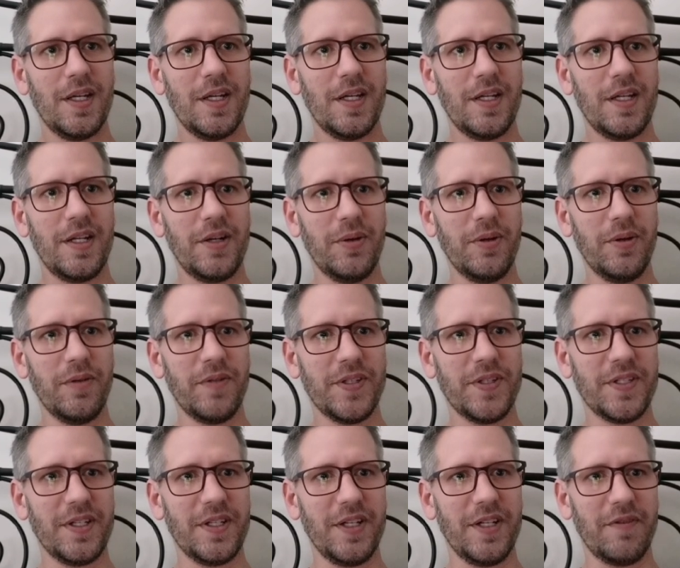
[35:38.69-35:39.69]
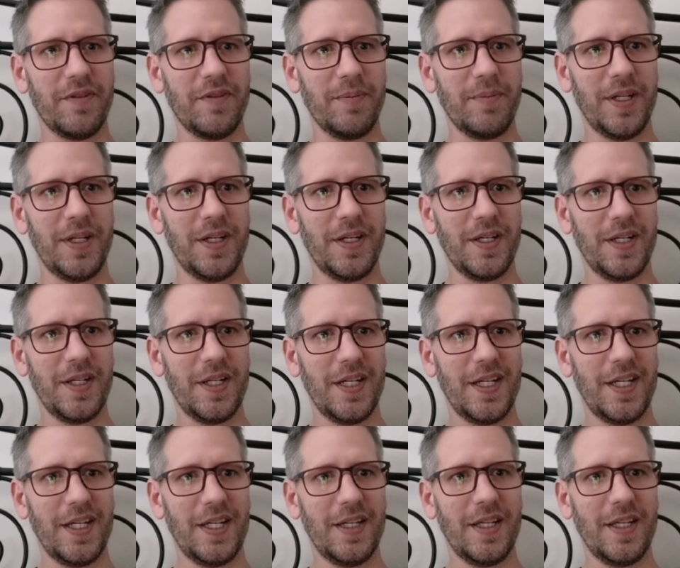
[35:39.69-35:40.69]
I don't know if this is enough to beat it.
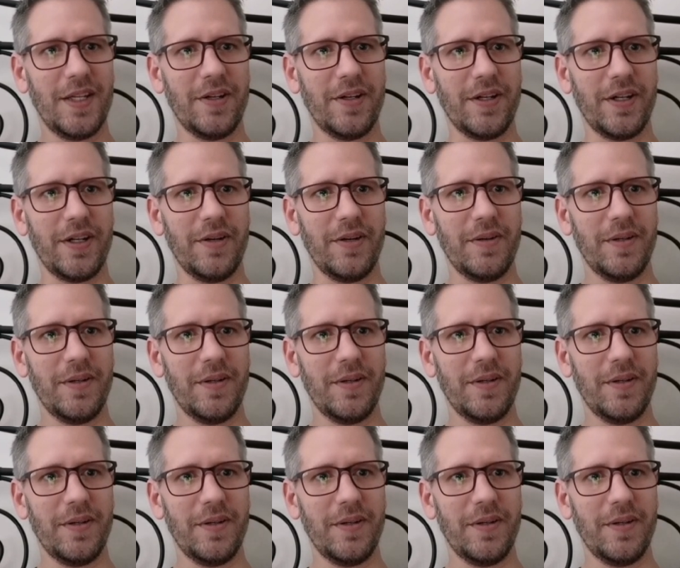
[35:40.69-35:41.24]
Oh, there you go.